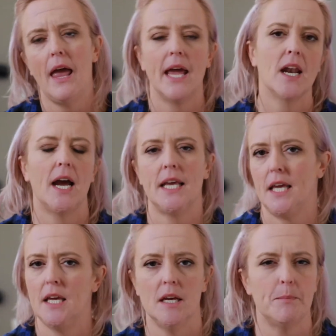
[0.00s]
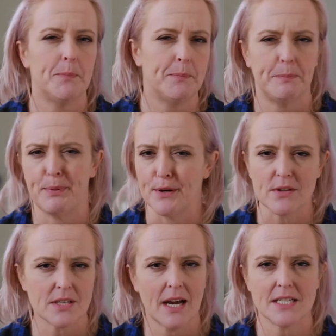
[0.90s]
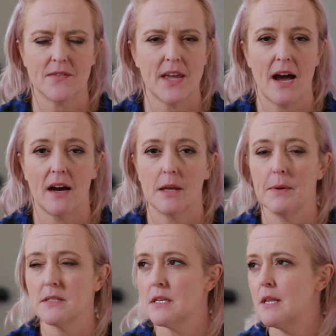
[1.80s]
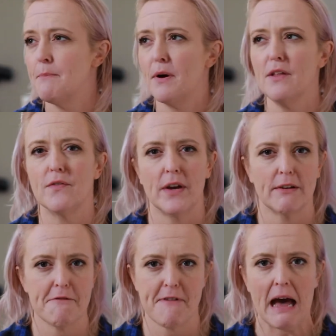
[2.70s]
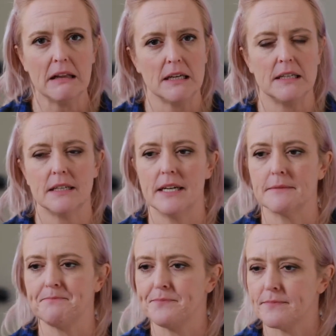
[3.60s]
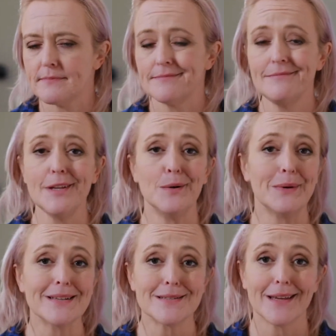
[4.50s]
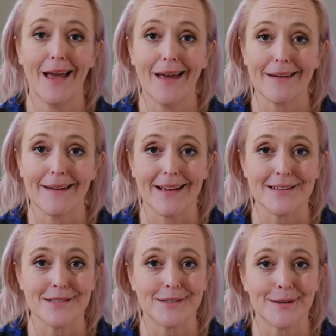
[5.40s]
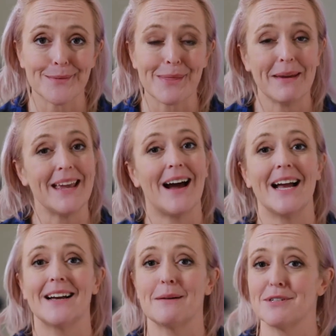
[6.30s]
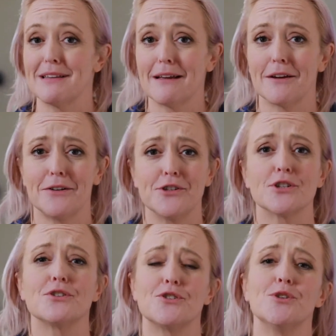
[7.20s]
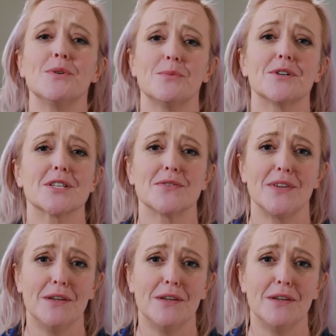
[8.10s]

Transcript: And I hear both sides of the arguments, and they're both very valid. And once again, as you know with me, I come to the conclusion do what works for